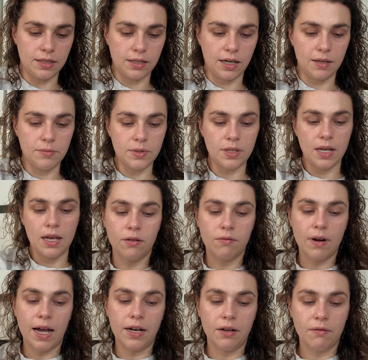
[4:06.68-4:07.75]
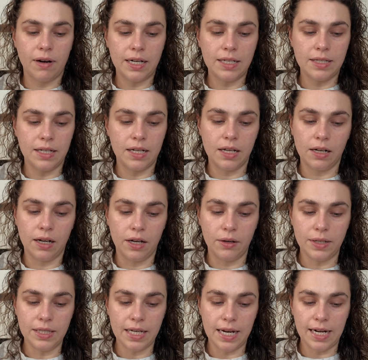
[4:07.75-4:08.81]
times, the Ren Ready Steady Glow
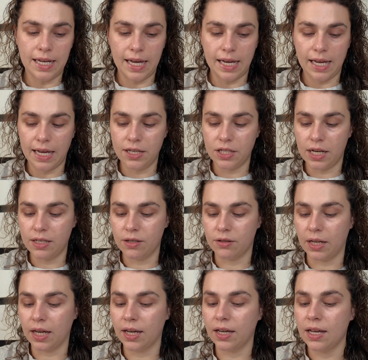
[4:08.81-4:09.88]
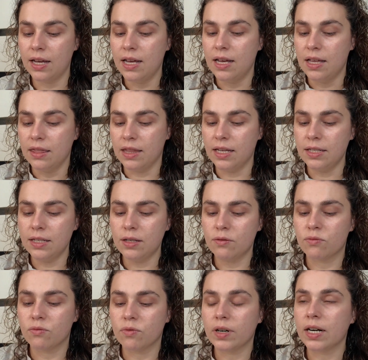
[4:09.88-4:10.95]
Daily AHA Tonic. This is a
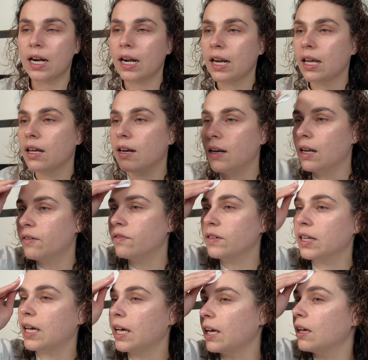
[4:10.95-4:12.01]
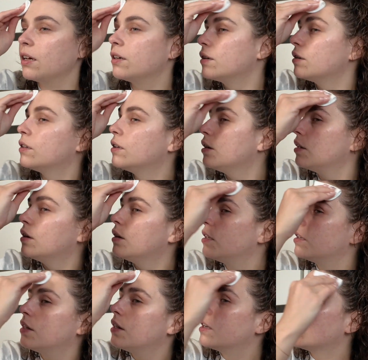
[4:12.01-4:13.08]
really lovely like
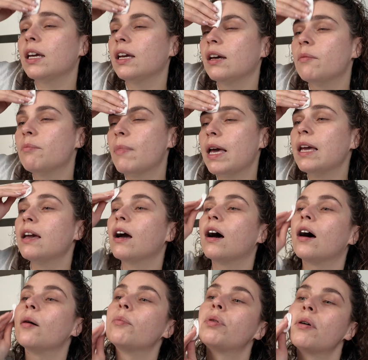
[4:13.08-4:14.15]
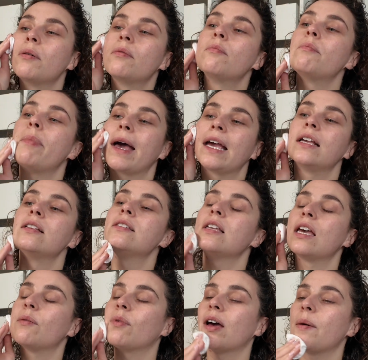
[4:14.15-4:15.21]
pre-makeup base
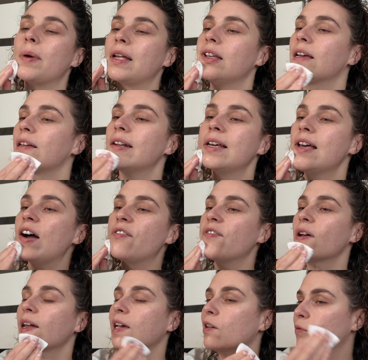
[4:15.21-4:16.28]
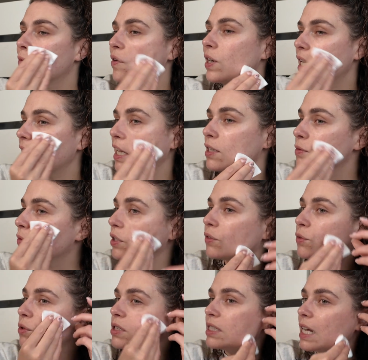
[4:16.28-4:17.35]
in my opinion. I feel like it really gets rid of
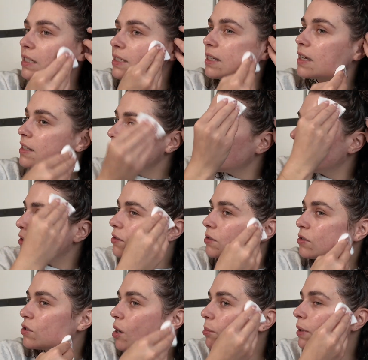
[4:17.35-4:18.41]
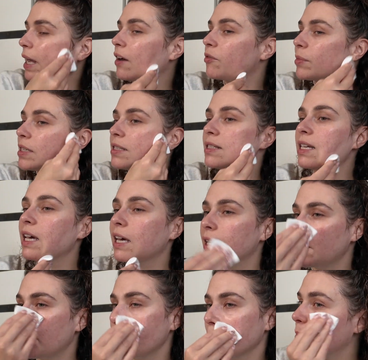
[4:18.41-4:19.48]
all the dead skin cells on the top layer of my
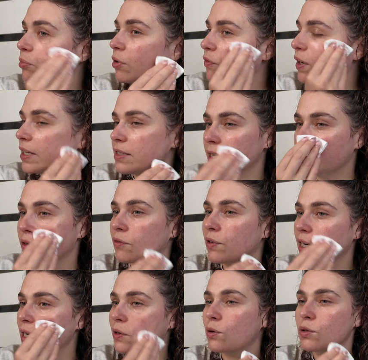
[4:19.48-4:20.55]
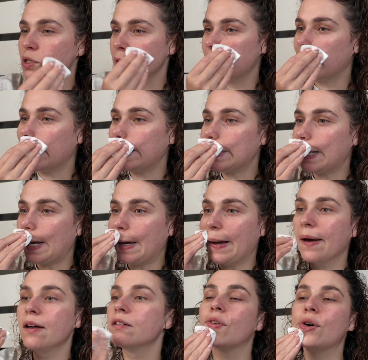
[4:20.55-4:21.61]
skin and provides like a really gorgeous base
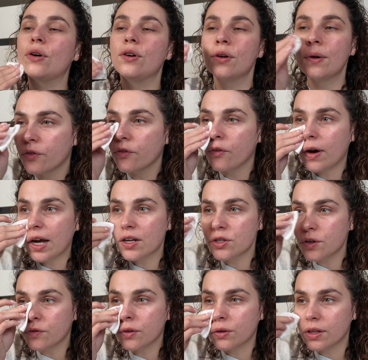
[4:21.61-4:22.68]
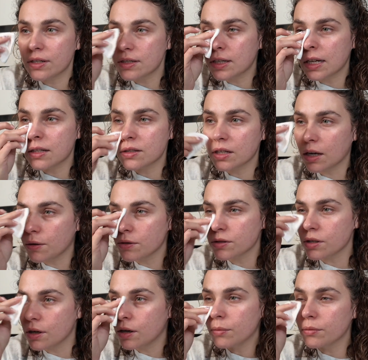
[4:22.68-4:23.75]
layer for fresh, flawless skin to go on
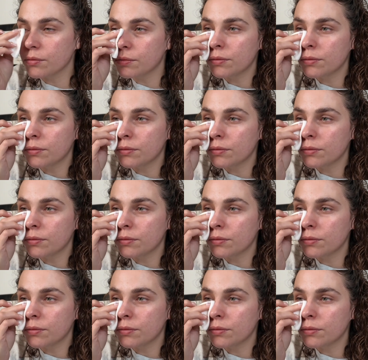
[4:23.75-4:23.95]
top.